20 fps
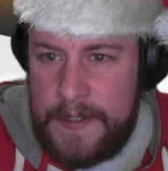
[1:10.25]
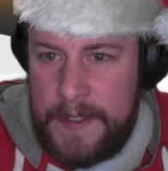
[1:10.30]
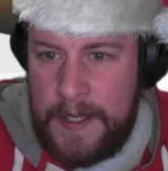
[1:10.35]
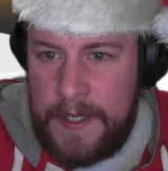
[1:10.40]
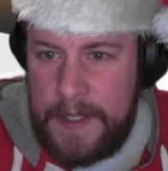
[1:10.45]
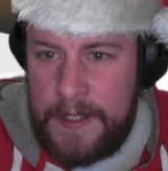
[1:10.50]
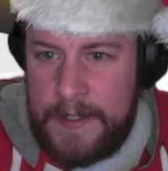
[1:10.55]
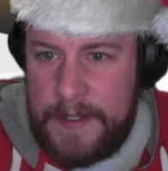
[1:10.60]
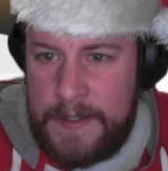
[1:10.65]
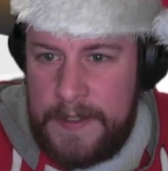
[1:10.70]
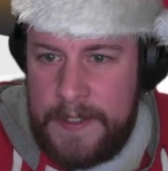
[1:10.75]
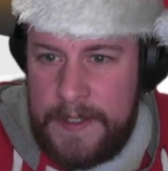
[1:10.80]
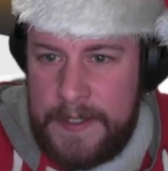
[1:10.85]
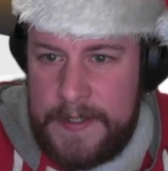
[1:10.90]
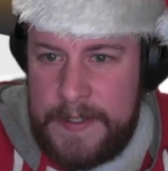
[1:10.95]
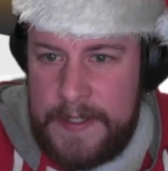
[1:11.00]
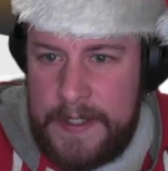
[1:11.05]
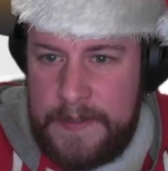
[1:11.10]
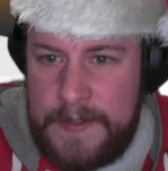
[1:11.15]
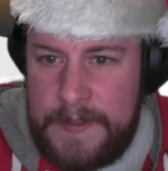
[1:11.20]

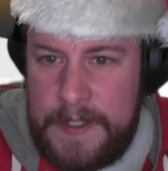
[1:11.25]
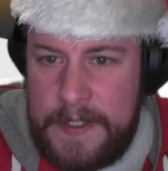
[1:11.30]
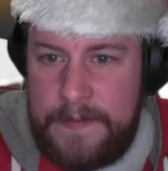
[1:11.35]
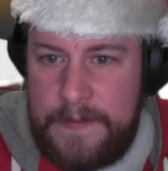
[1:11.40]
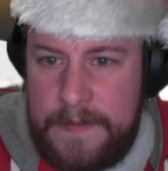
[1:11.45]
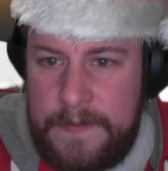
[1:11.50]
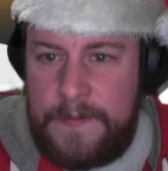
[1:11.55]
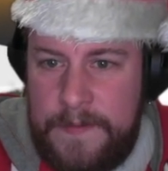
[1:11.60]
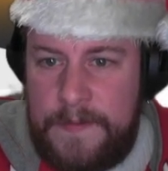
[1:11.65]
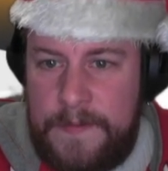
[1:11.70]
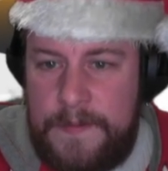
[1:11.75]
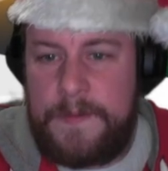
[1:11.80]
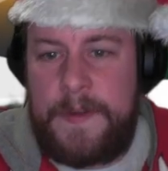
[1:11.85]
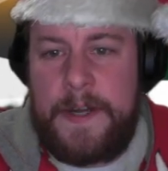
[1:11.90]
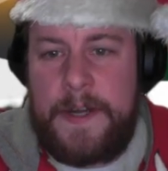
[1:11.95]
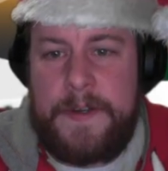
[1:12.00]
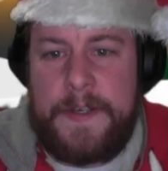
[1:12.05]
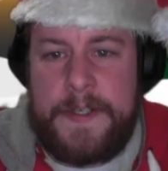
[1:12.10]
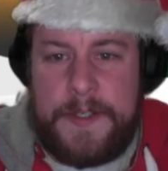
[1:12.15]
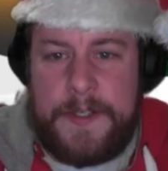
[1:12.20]
Linux gives us
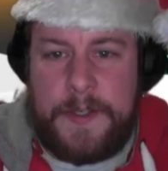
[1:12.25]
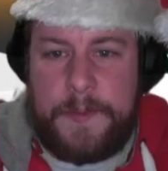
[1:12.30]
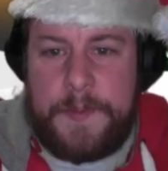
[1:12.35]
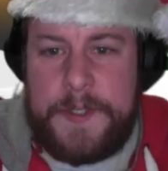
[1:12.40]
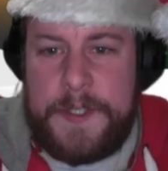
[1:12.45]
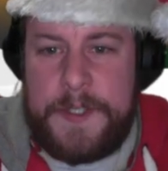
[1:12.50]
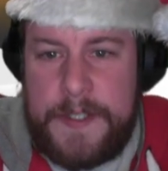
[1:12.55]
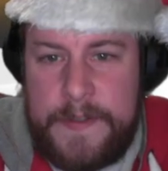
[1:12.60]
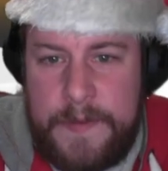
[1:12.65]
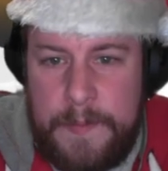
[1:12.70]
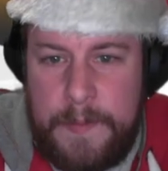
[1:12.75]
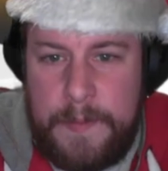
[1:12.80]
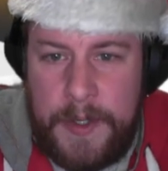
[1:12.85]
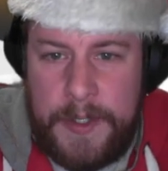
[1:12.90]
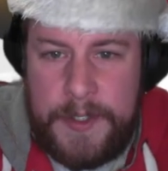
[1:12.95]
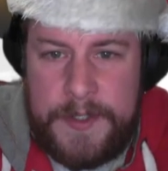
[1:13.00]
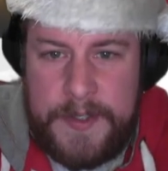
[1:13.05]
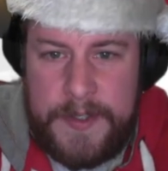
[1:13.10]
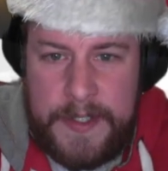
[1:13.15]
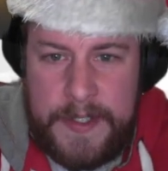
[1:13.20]
various options for
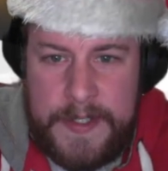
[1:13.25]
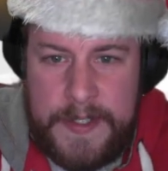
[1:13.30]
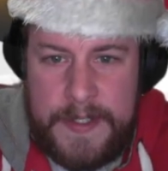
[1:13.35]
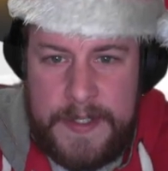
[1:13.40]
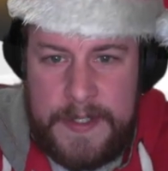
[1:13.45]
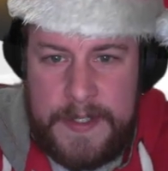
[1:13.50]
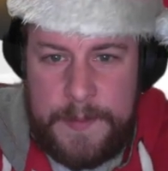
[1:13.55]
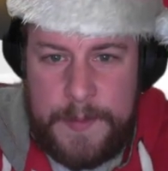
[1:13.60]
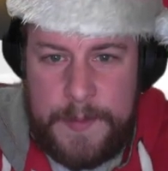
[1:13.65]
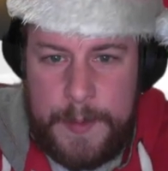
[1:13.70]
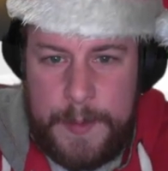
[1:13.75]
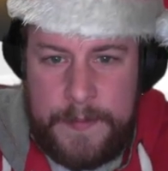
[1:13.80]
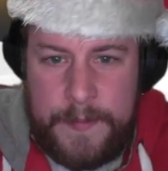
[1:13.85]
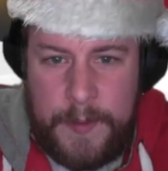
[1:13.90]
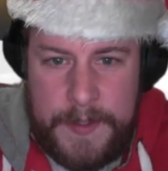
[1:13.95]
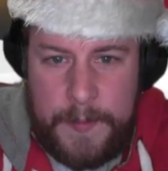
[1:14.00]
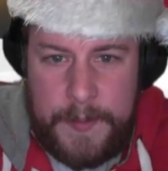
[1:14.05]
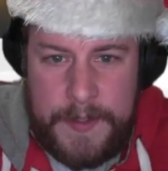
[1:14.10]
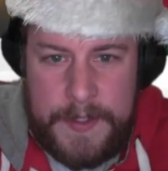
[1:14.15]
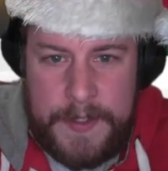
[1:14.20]
monitoring the system's
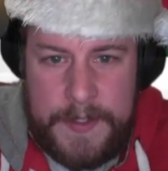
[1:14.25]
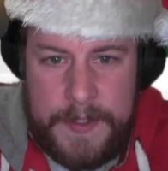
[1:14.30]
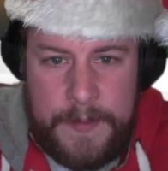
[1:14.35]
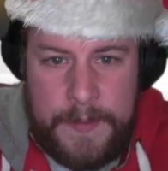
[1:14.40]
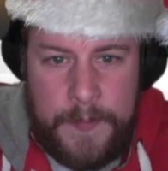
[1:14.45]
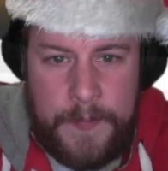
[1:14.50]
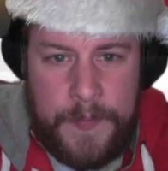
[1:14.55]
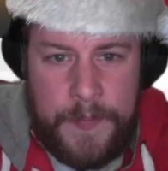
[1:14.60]
performance.